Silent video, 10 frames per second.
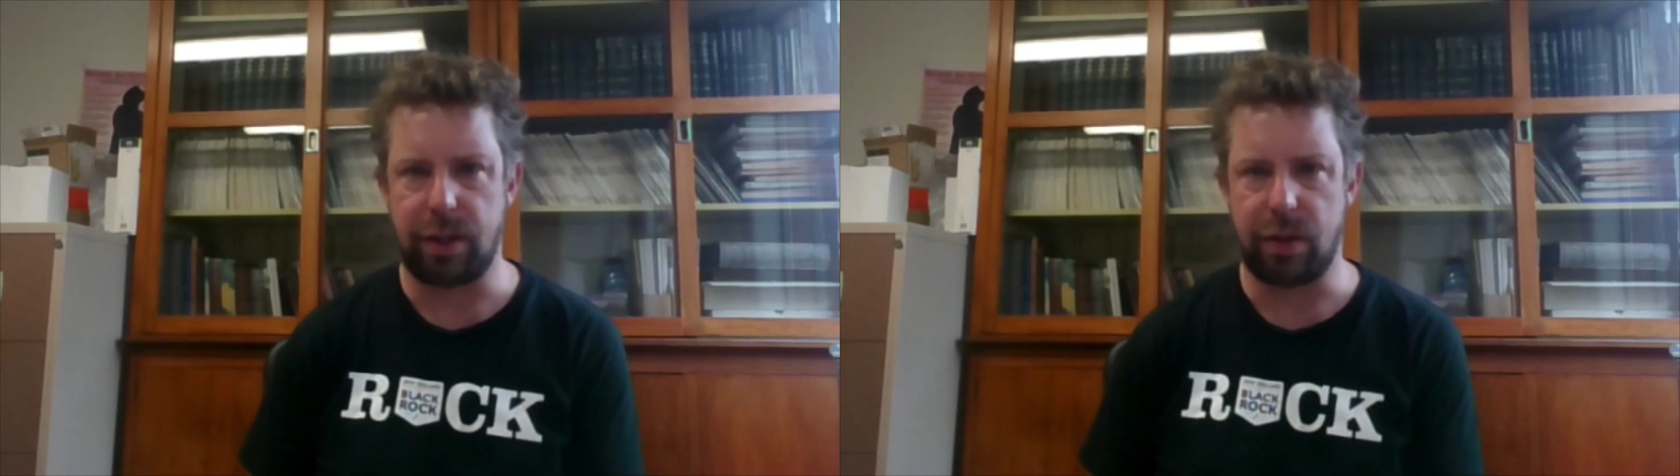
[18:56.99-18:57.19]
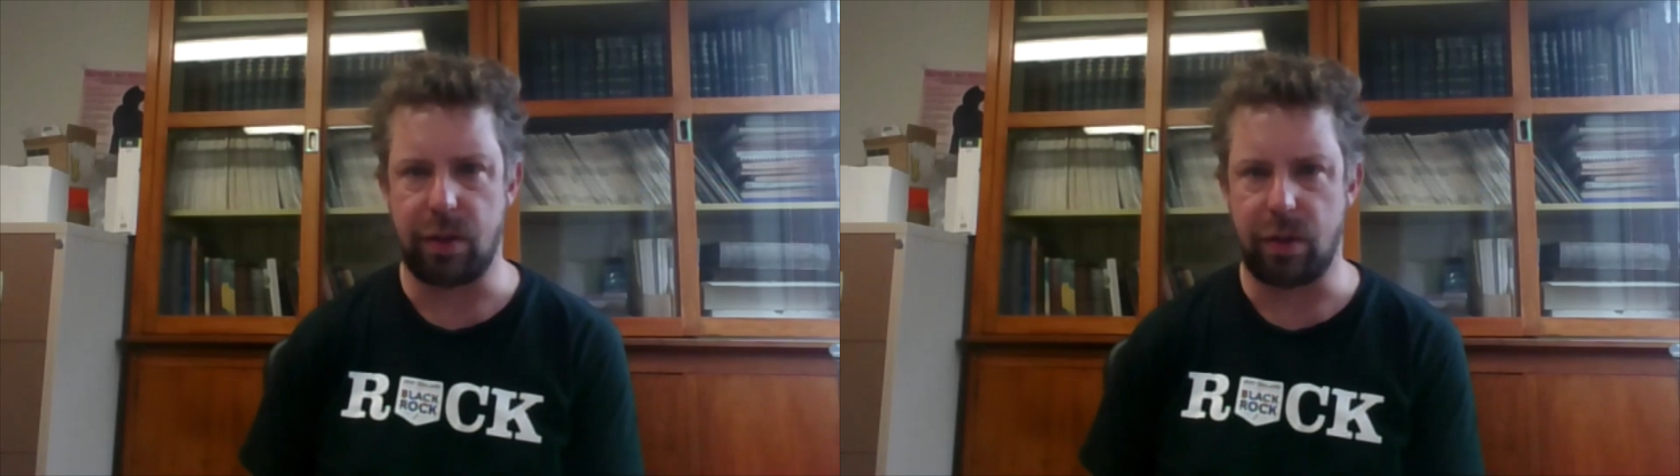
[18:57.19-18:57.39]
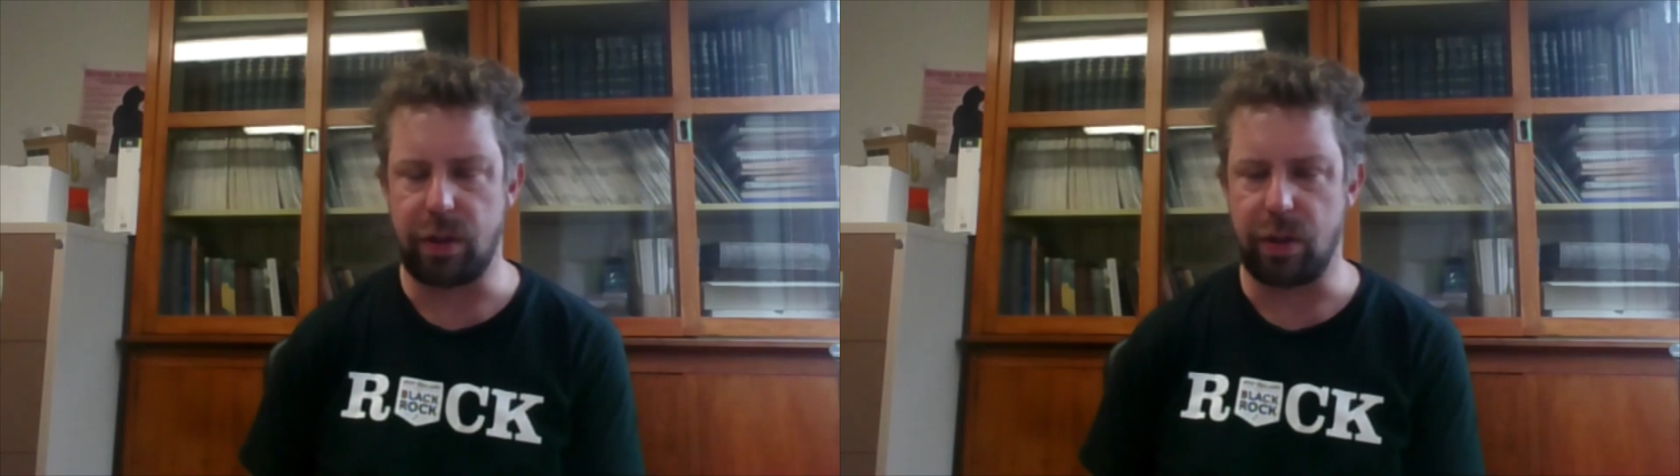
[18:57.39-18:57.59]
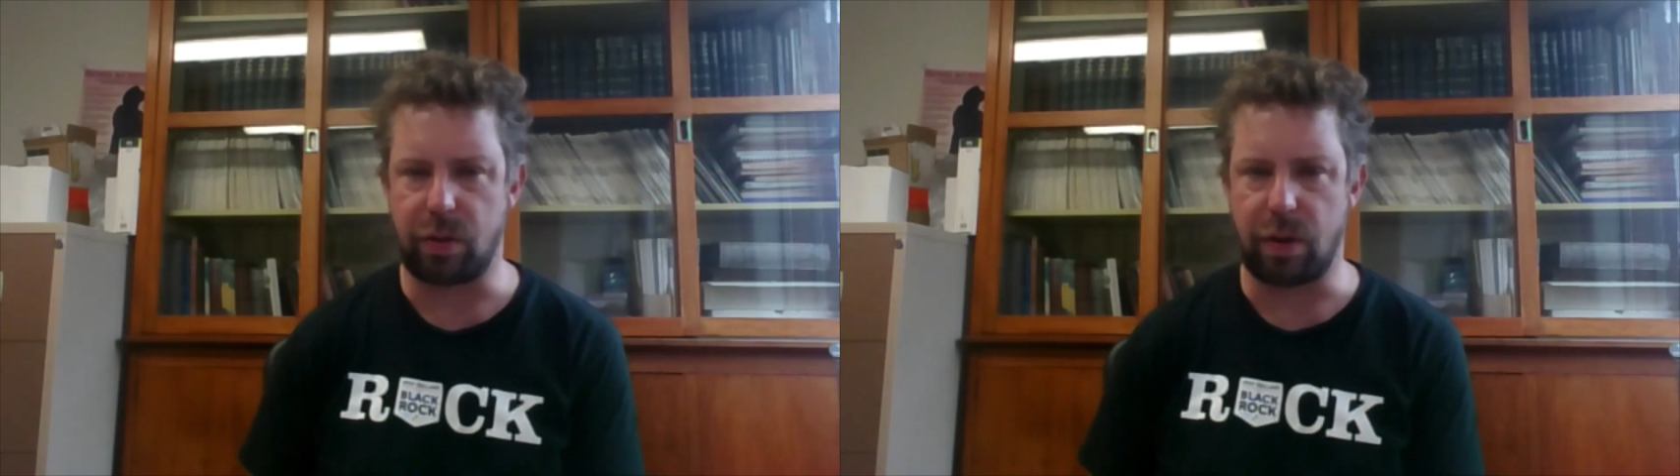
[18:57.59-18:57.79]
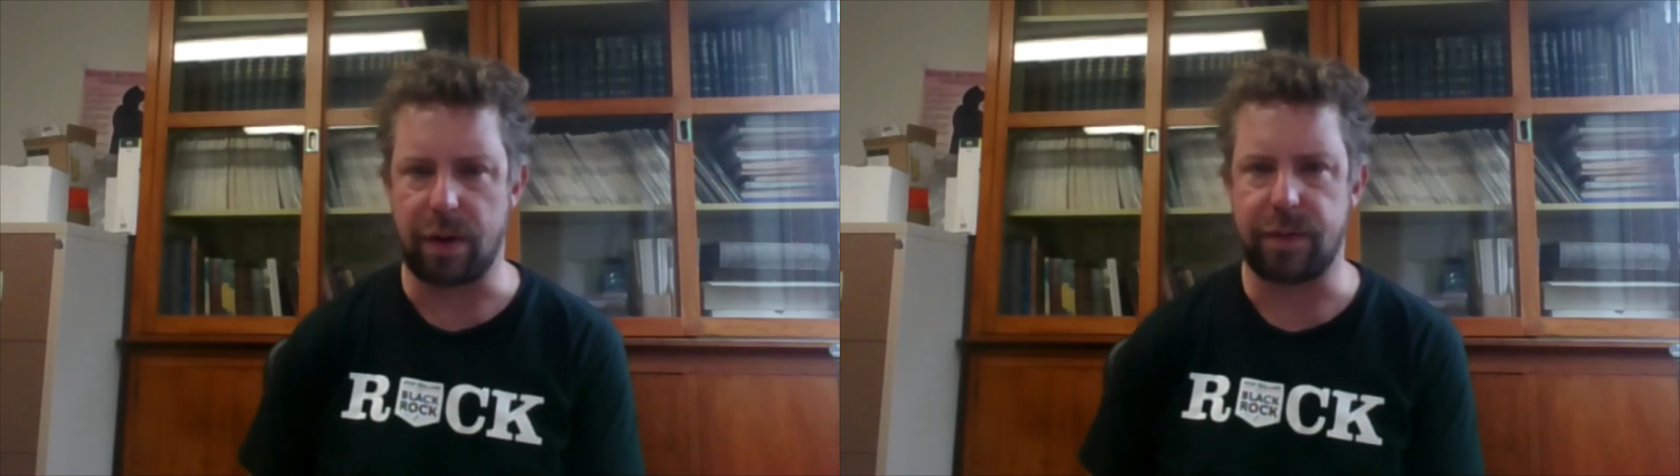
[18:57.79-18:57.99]
your
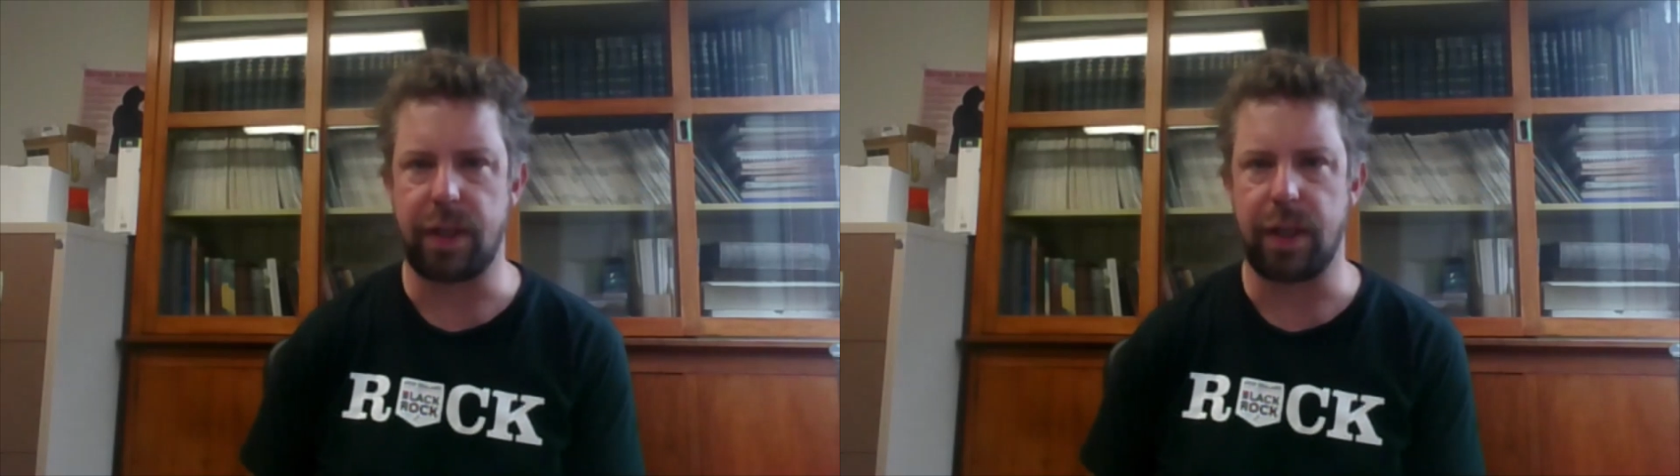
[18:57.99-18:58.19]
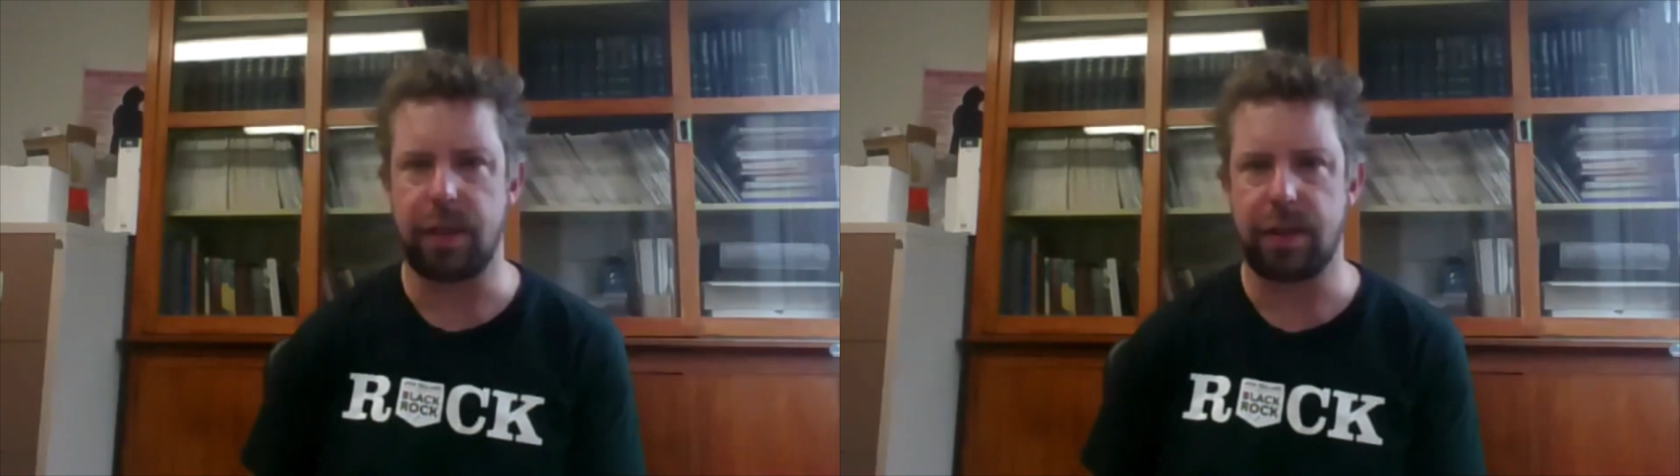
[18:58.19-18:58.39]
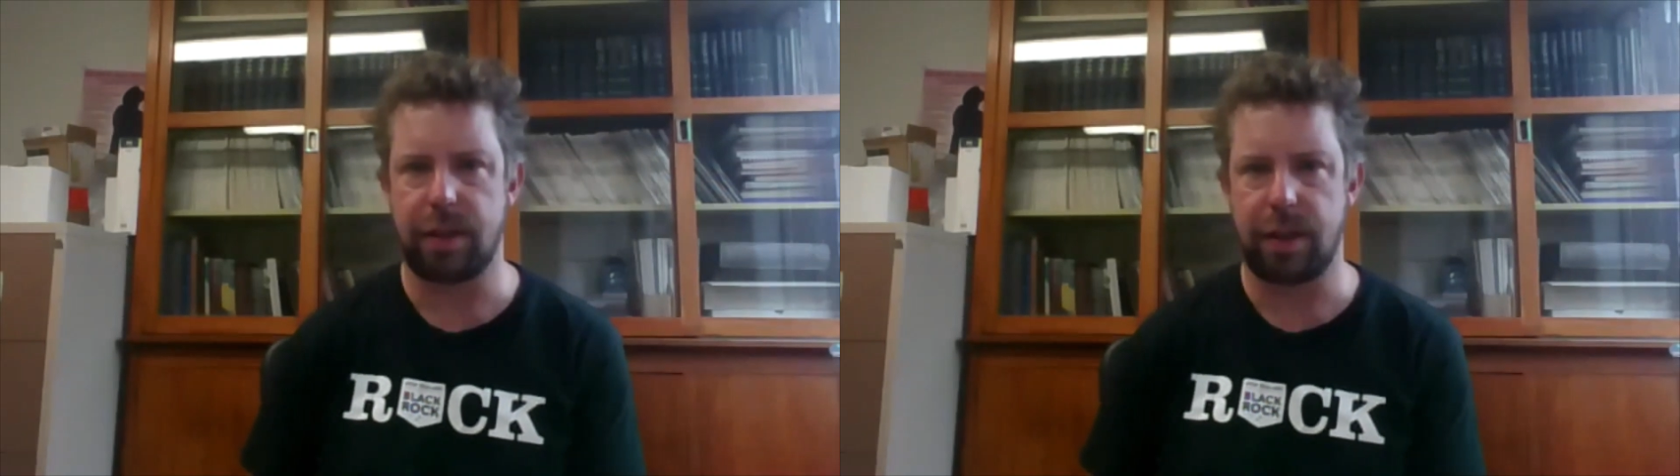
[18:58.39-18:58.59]
craftier